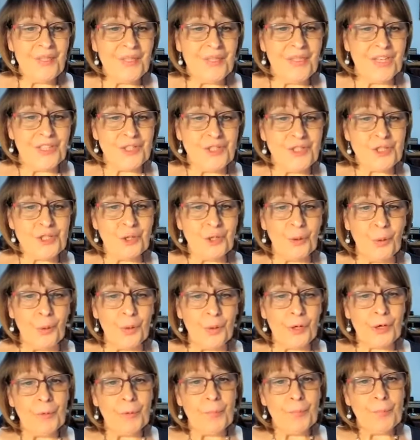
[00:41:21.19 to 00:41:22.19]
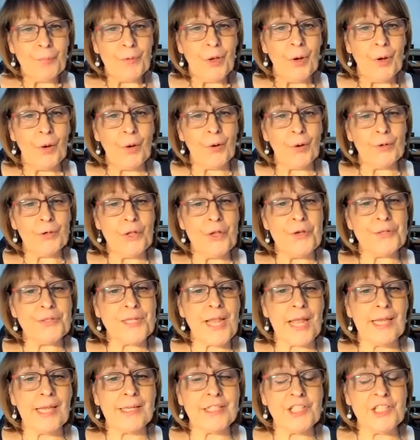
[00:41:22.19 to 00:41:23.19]
this talk on
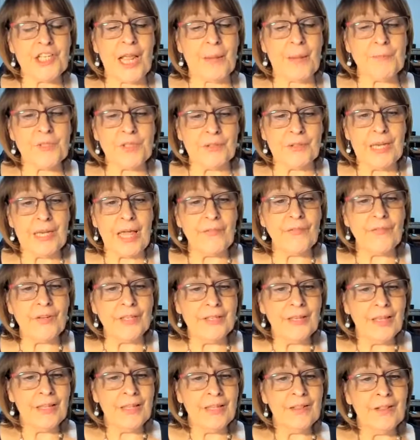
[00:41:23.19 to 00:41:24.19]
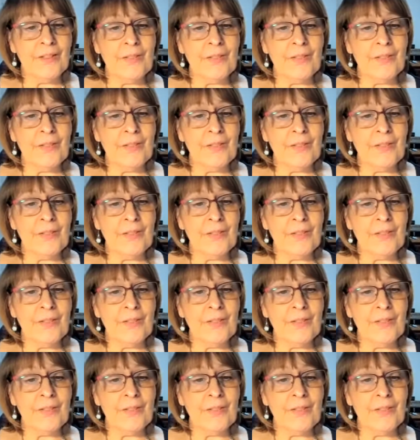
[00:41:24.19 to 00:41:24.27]
Hosea chapter 11,